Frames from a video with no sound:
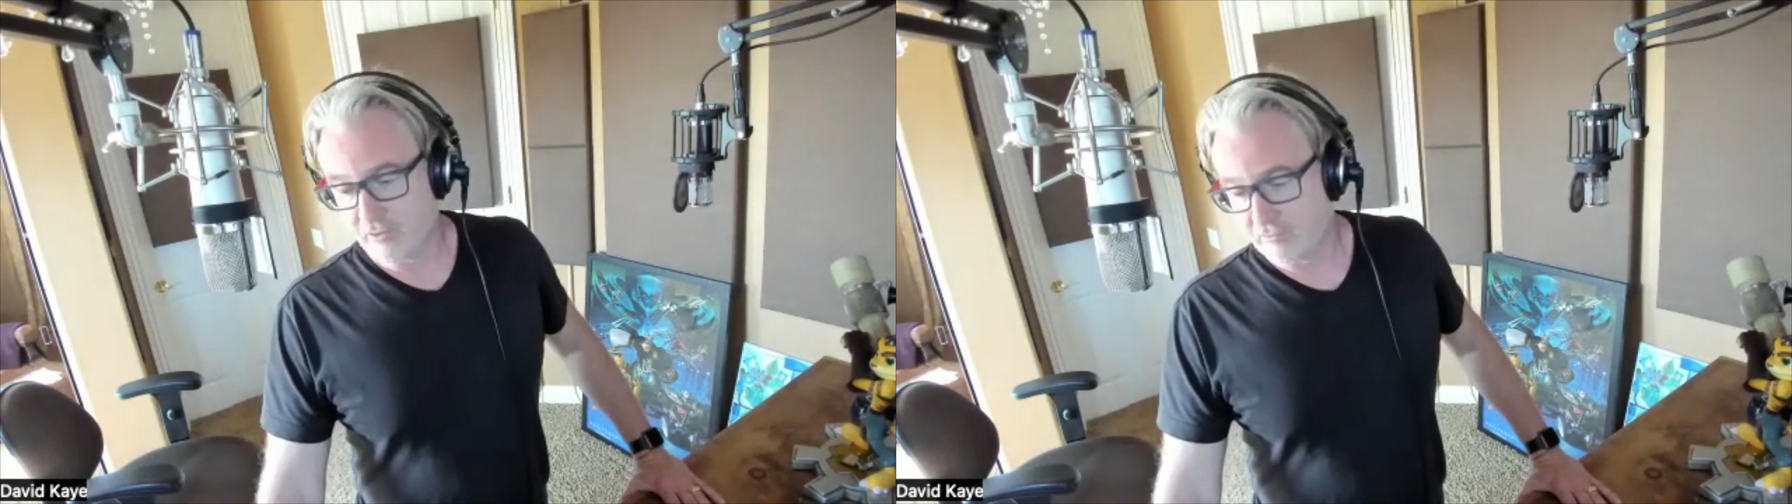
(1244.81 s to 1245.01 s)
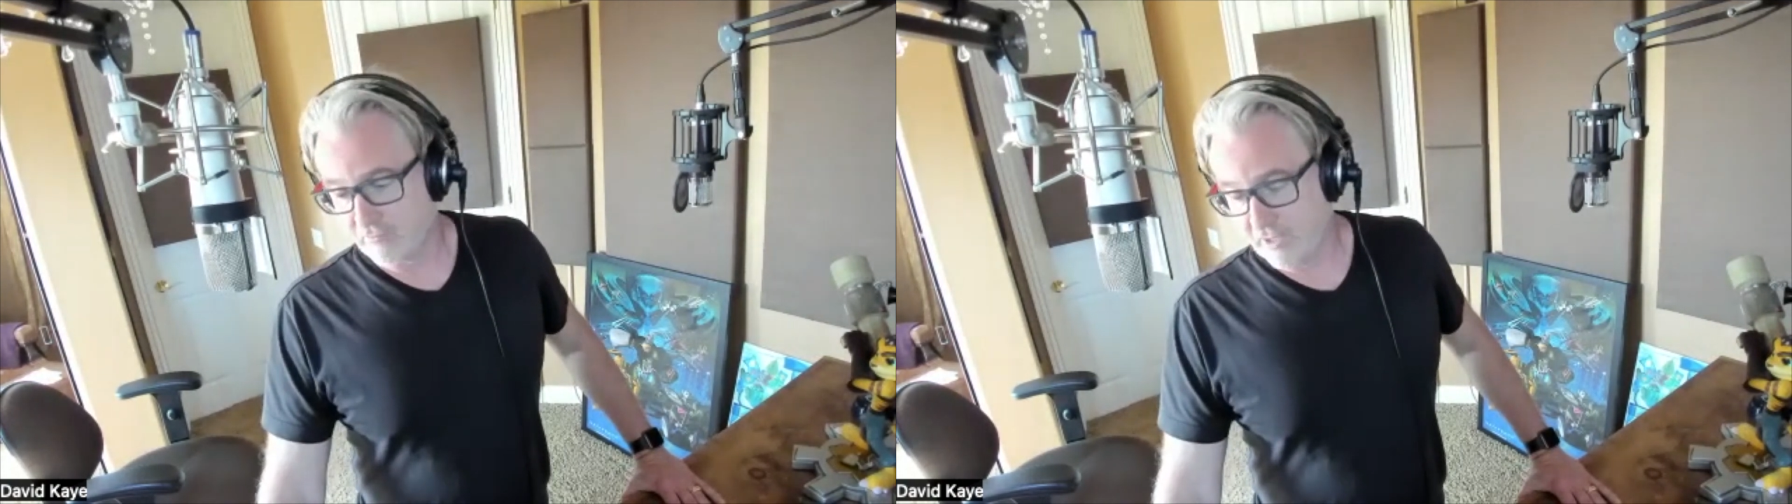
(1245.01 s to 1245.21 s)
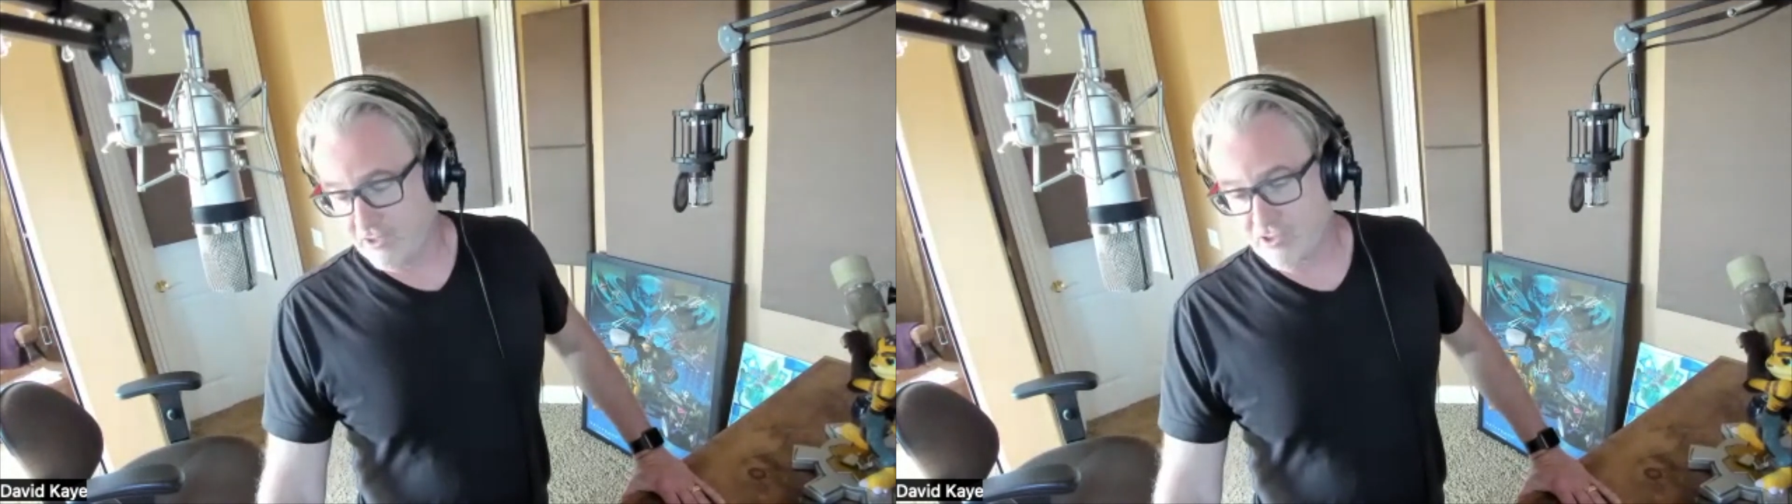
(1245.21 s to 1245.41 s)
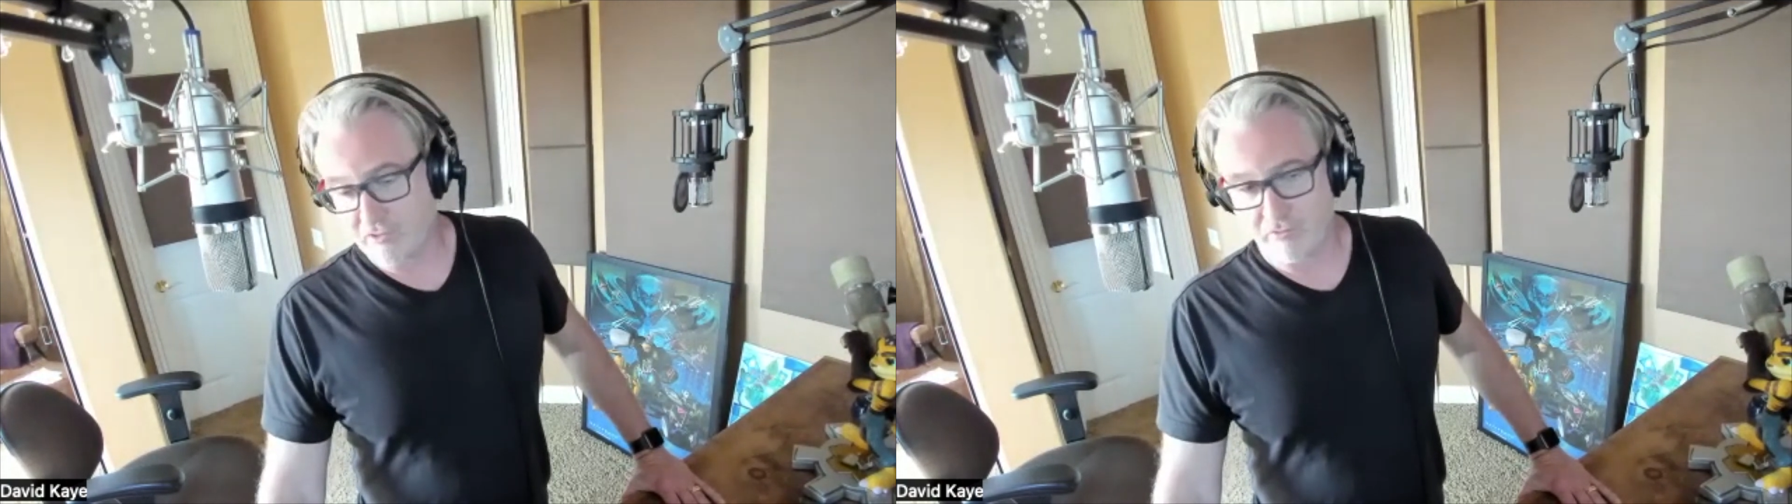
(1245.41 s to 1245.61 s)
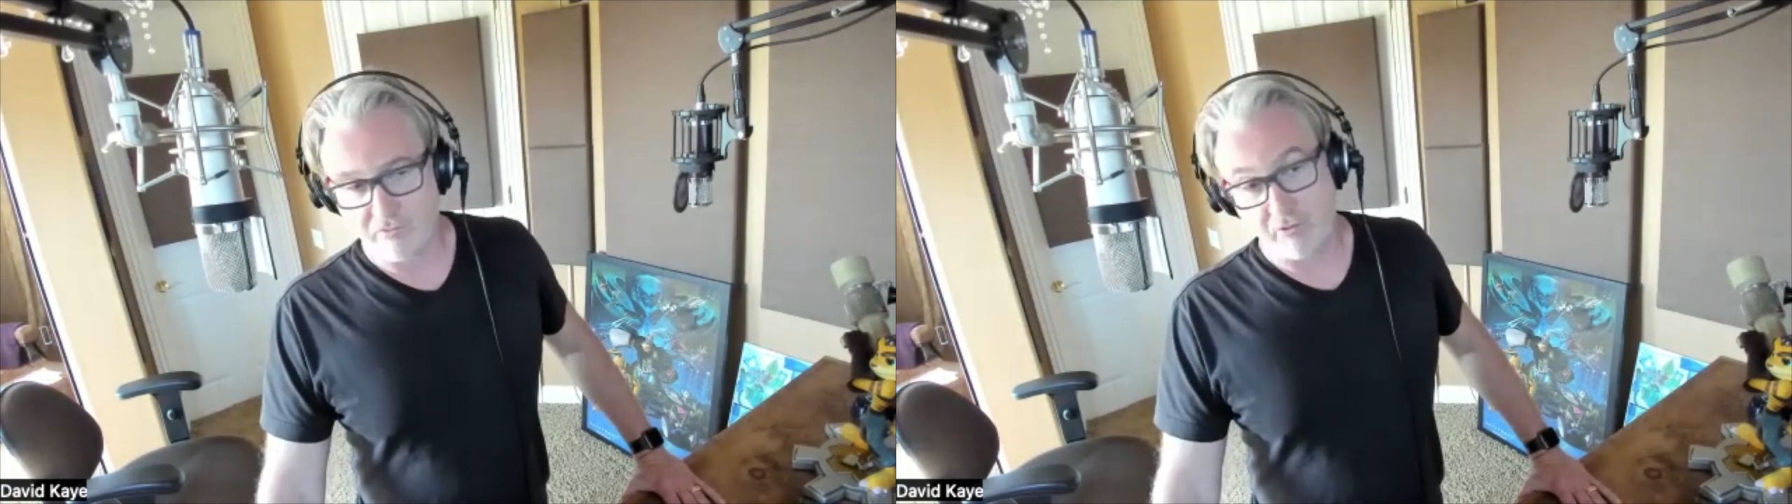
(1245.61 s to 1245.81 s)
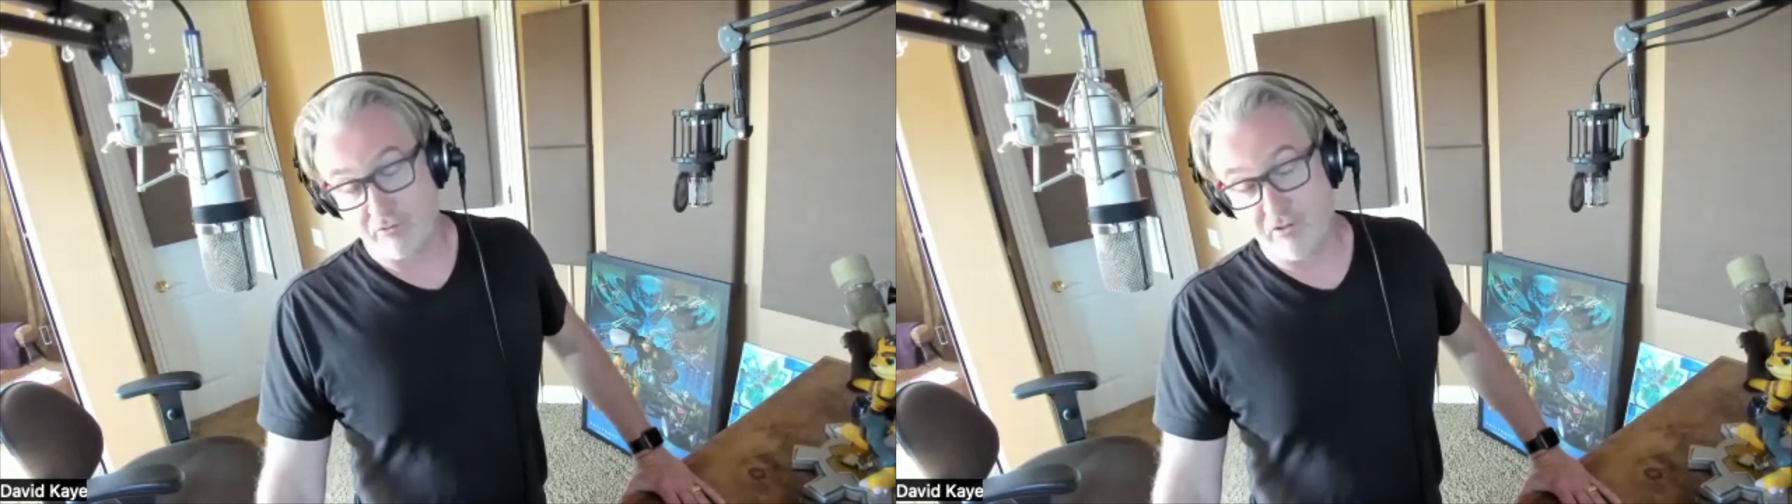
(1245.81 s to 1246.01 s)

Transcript: convention or